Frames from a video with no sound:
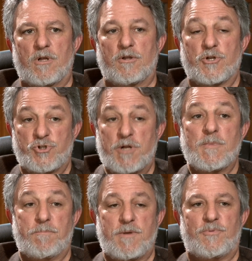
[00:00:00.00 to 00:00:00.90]

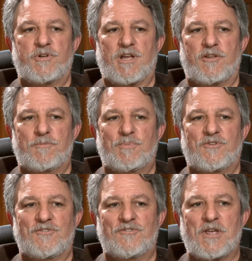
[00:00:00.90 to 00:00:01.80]
legitimate people to get into
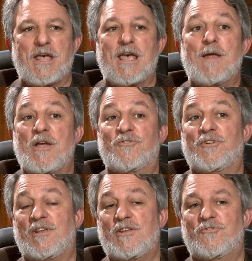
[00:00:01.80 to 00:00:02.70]
business, it makes
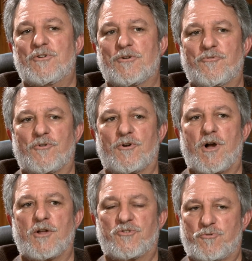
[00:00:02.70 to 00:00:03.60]
it easier for
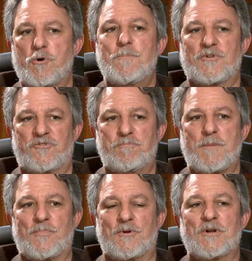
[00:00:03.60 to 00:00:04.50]
unscrupulous
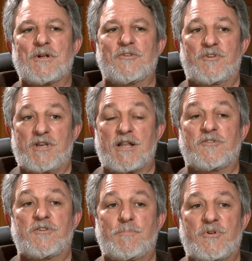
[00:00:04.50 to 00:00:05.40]
people to get
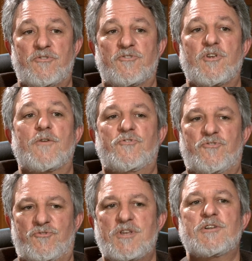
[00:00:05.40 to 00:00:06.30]
into the business of
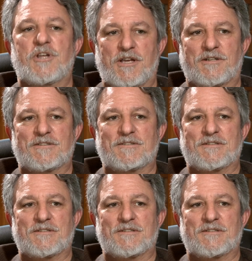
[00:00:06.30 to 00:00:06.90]
stealing